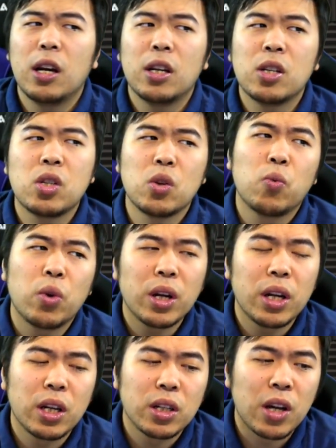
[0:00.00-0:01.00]
So we're
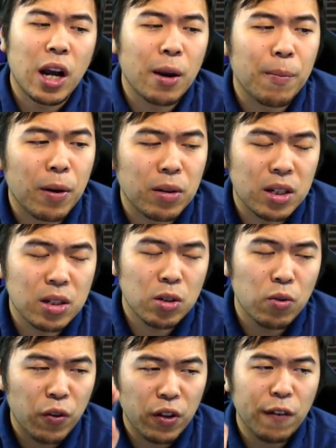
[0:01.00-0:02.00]
gonna talk about this.
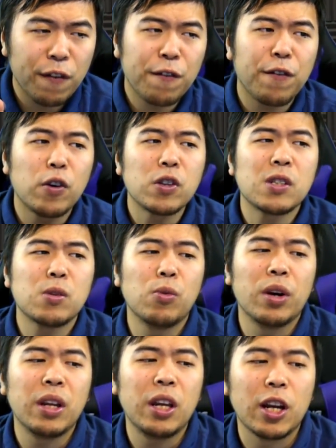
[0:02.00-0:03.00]
So for the first
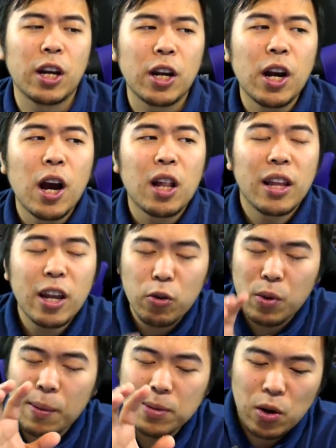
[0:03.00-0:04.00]
one here,
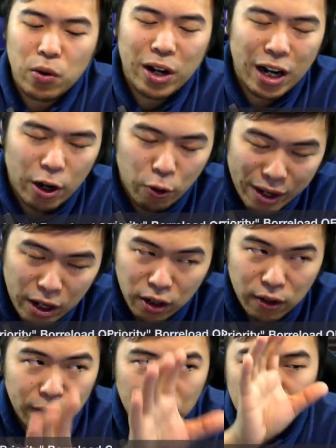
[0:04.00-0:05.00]
Linkuriboh was already on
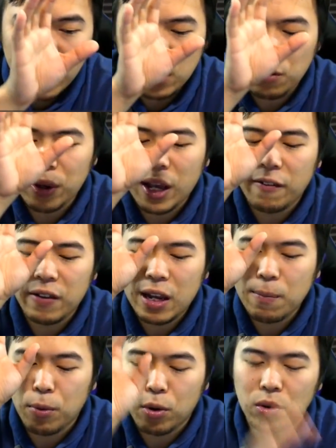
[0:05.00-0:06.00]
the field, and then we have
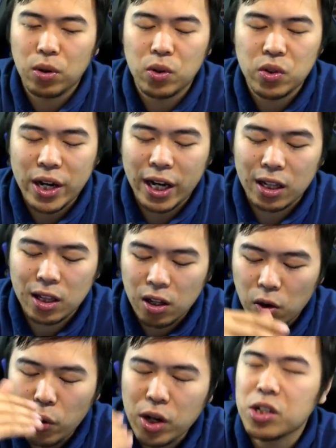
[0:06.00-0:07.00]
a Borreload Dragon. The
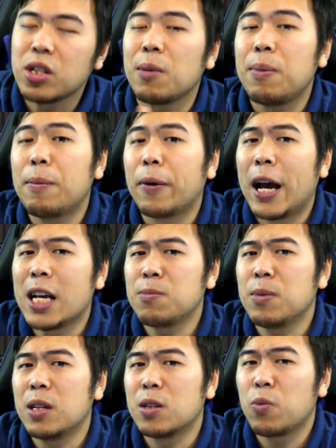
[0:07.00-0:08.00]
question that people ask
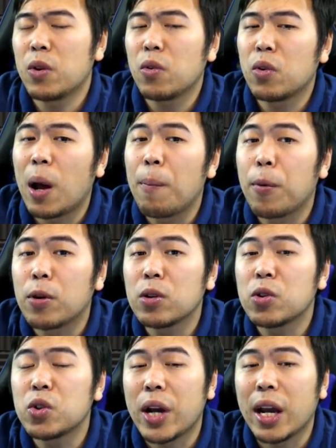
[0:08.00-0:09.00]
me is whether or not
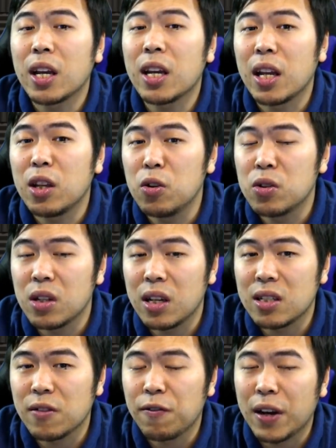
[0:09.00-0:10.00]
Borreload Dragon can use
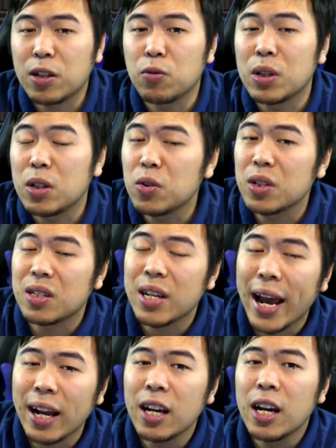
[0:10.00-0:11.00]
its effect to reduce
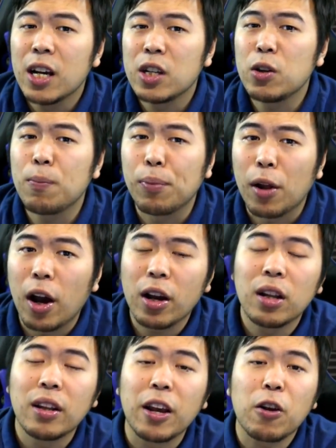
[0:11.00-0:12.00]
attack to
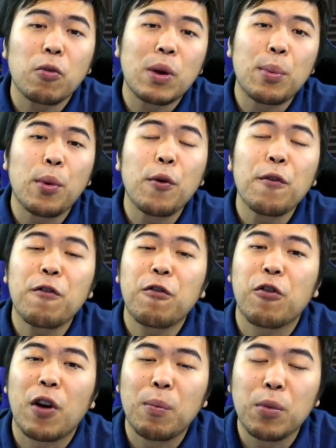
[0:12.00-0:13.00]
block Linkuriboh
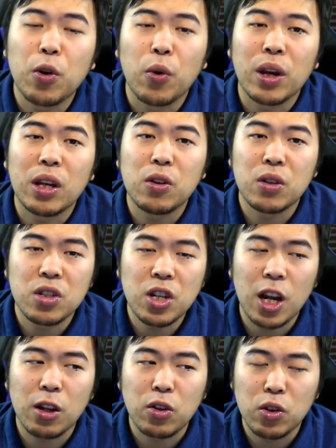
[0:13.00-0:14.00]
from going into his
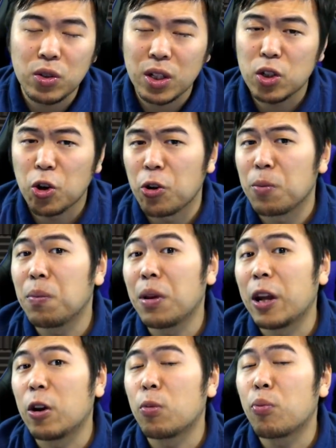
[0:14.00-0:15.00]
chain. Using turn
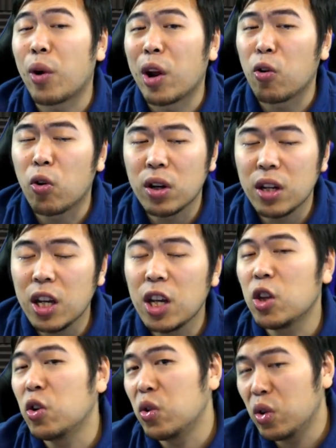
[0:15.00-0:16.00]
player
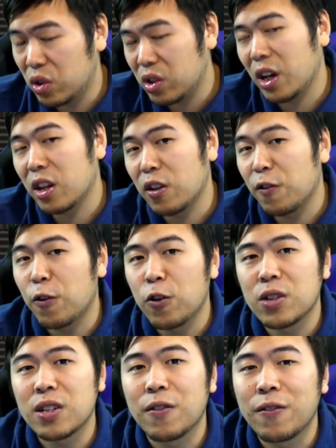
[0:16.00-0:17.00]
priority, you usually get the
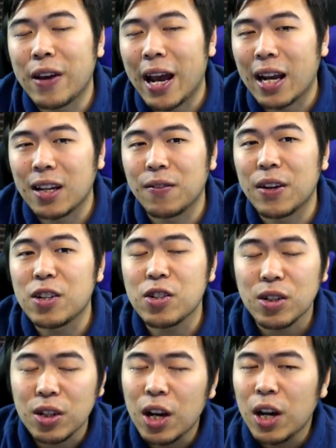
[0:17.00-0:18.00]
first activation.